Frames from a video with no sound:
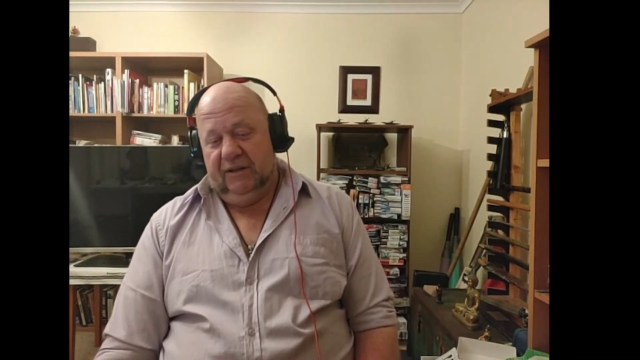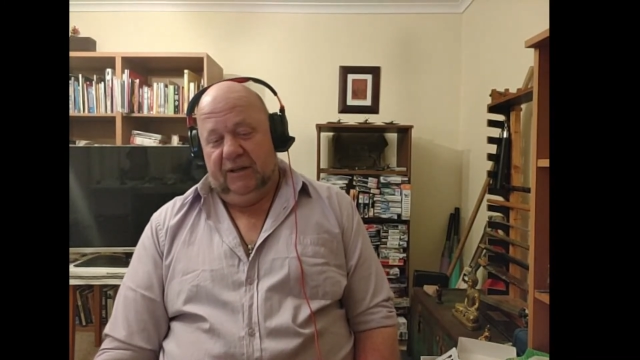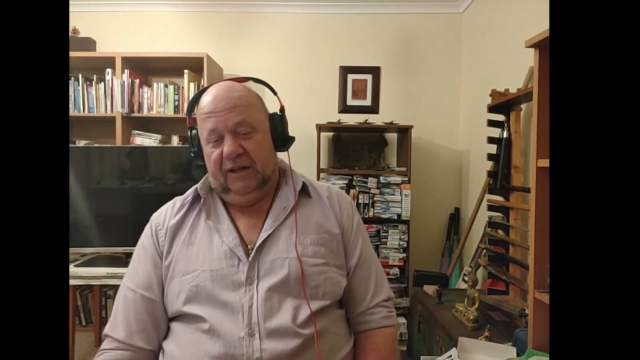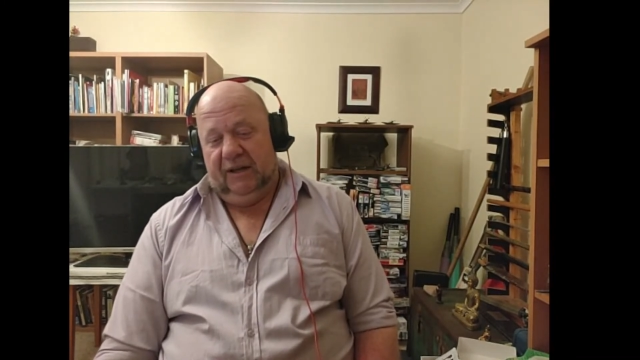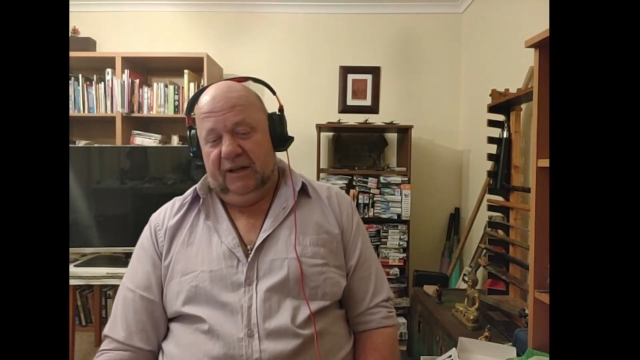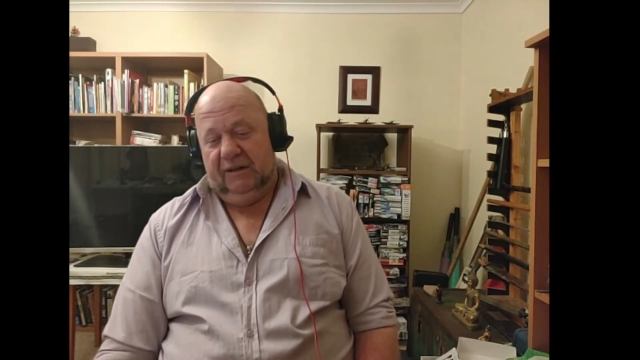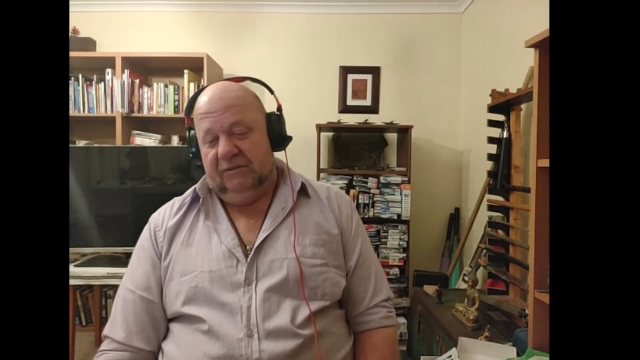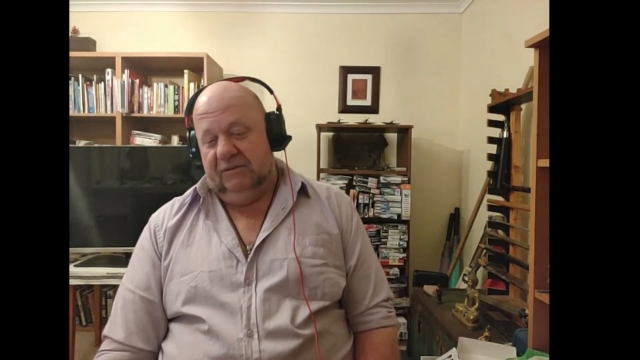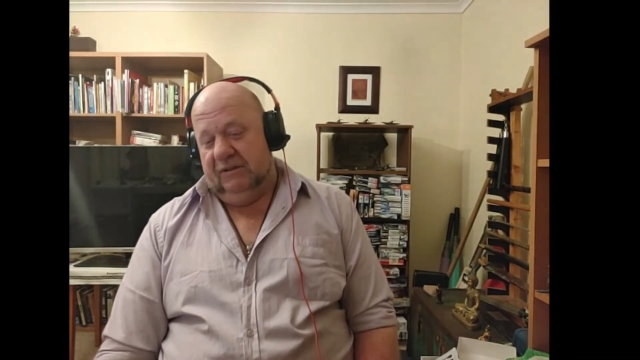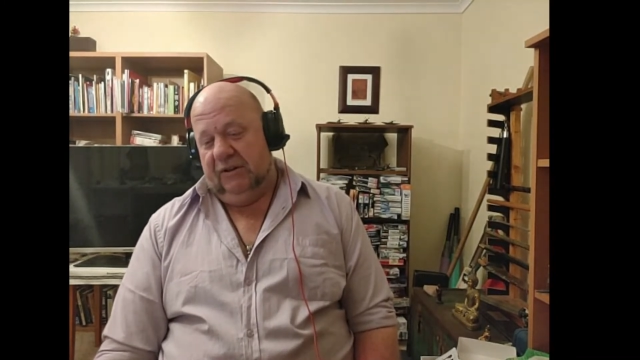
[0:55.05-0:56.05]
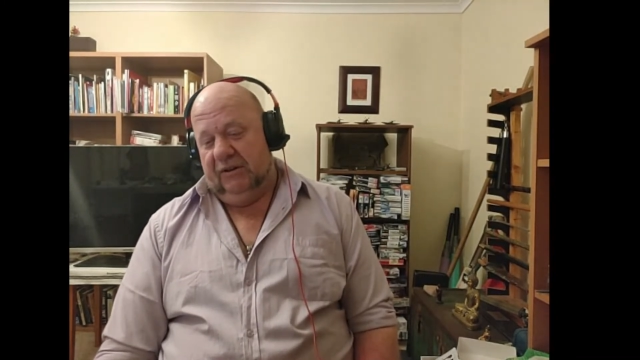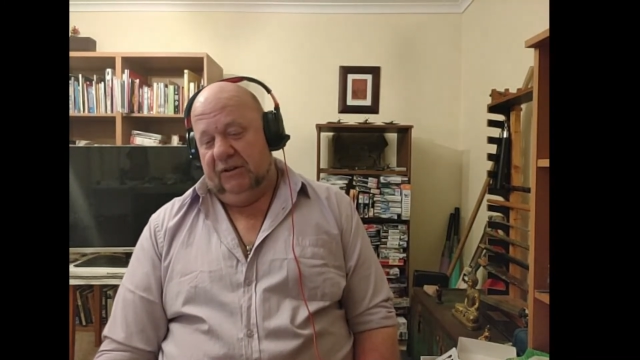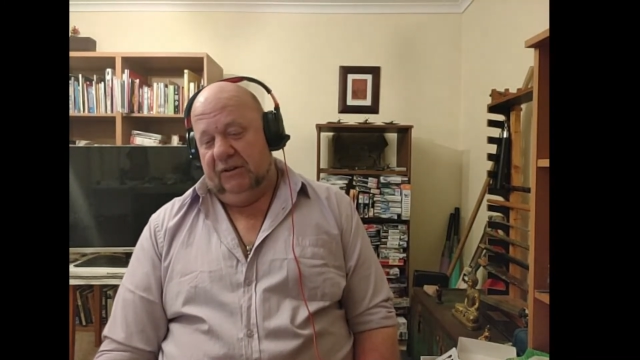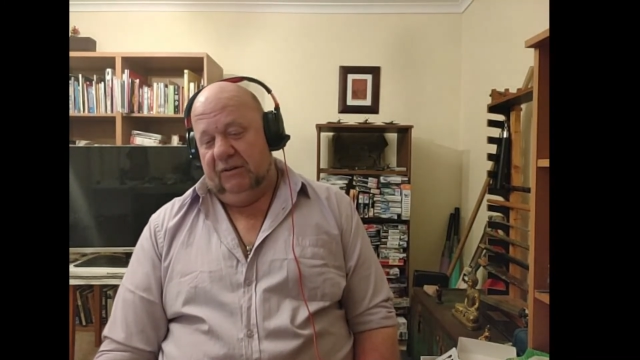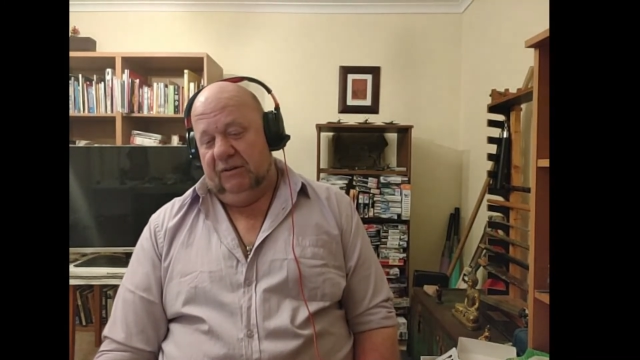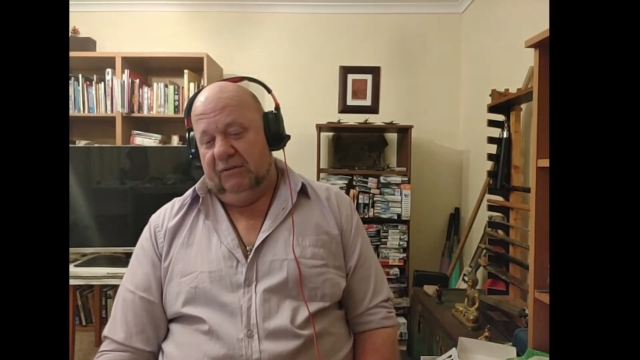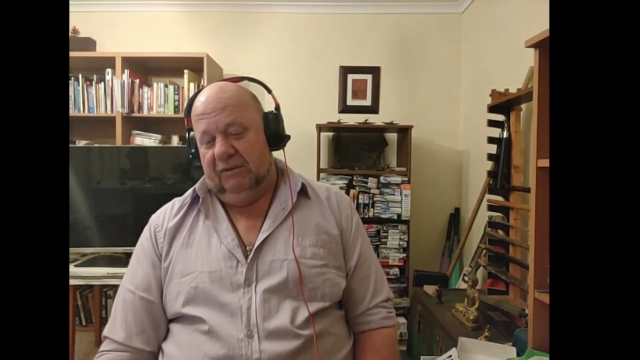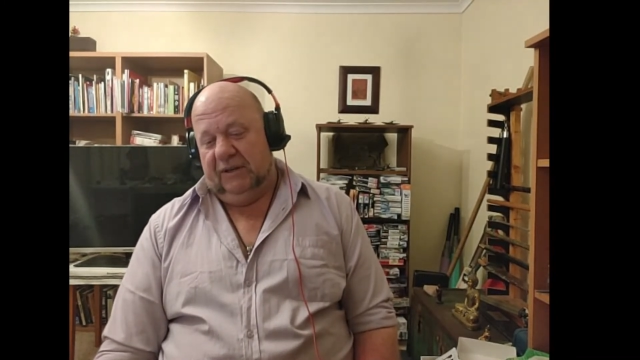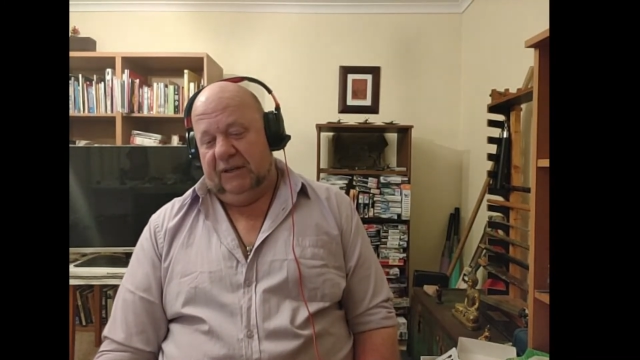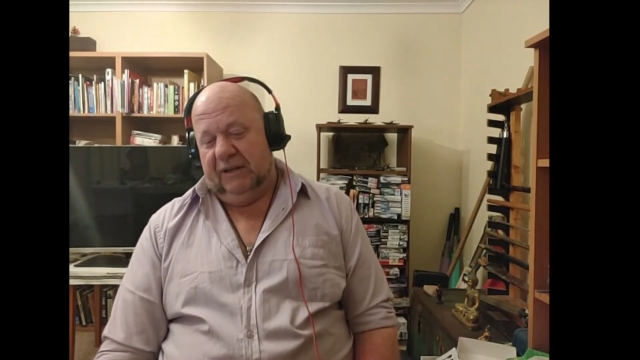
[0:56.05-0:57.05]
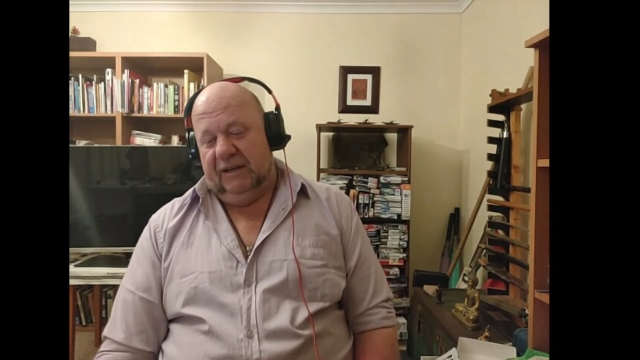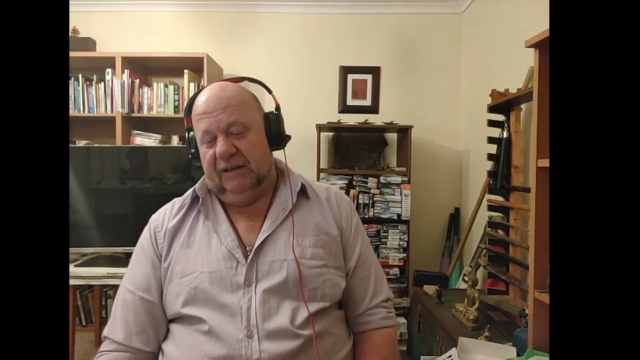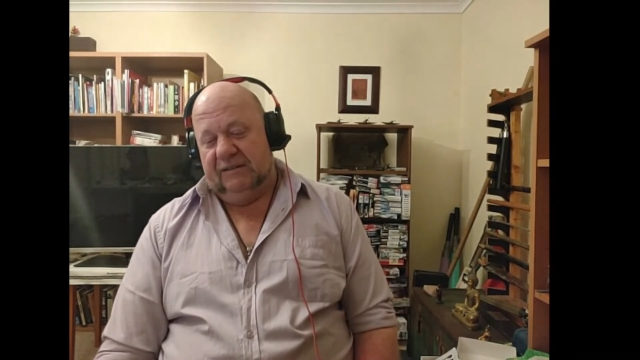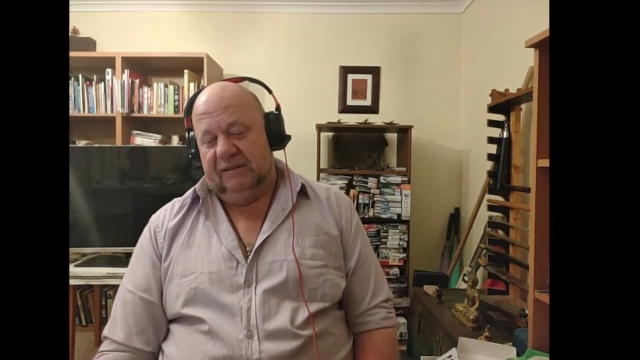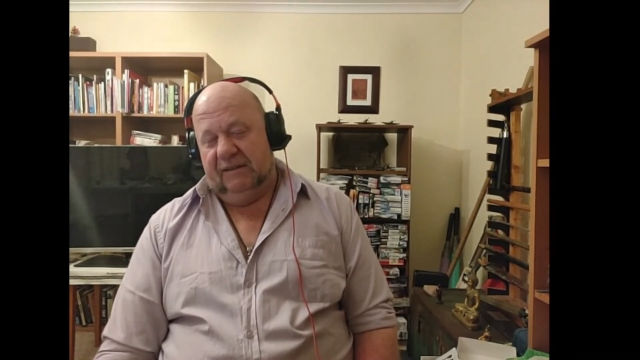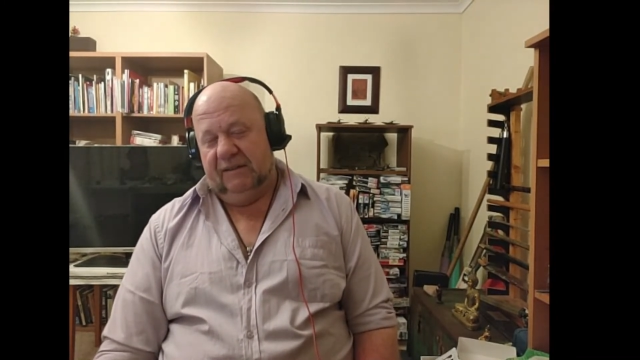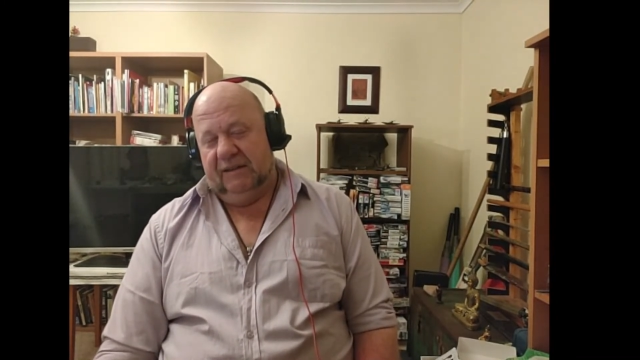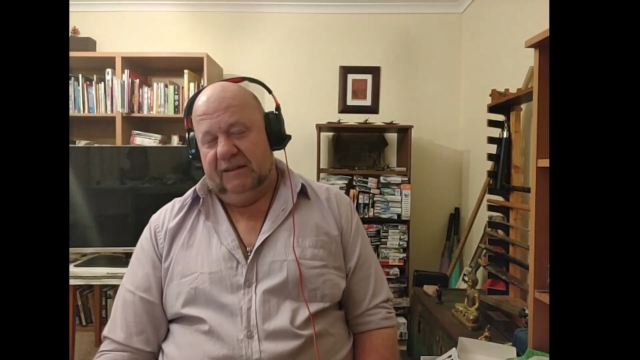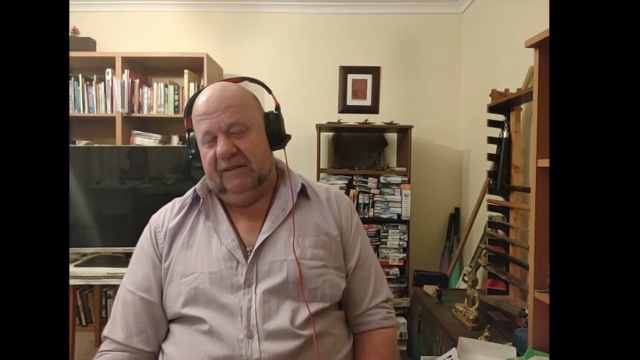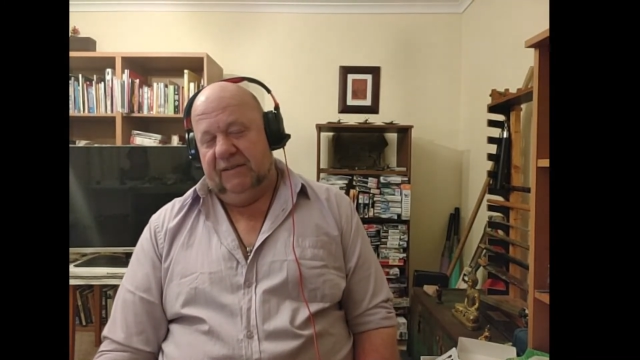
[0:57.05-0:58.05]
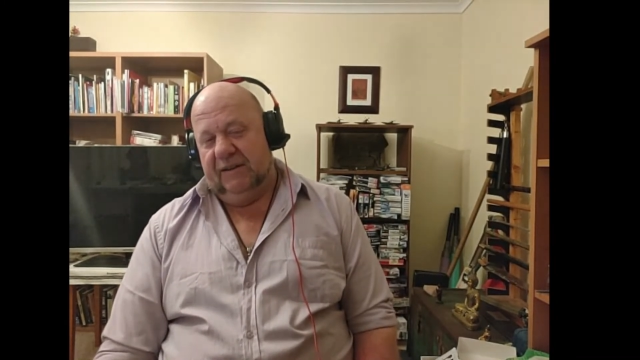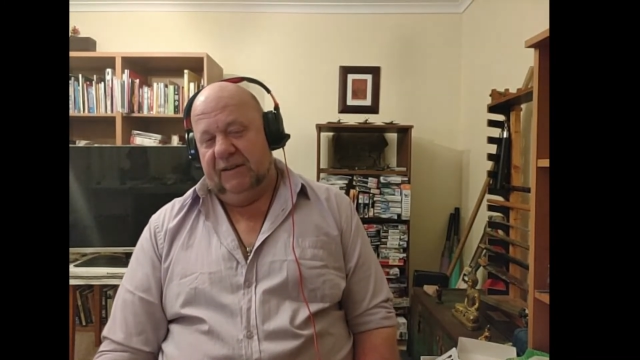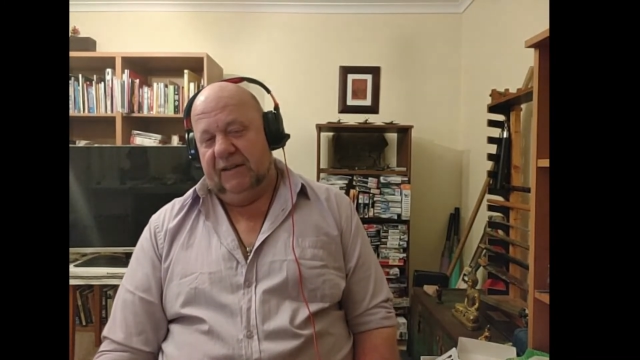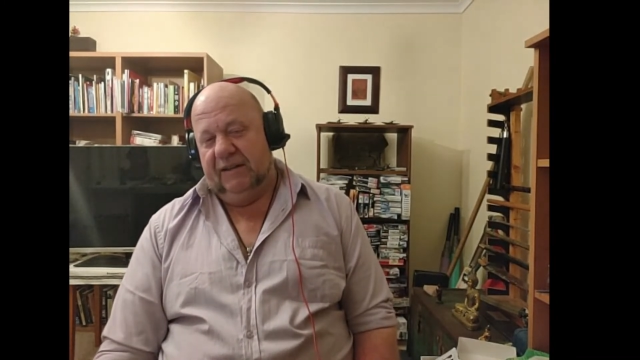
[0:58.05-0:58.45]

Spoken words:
And, regardless, at the end of the day,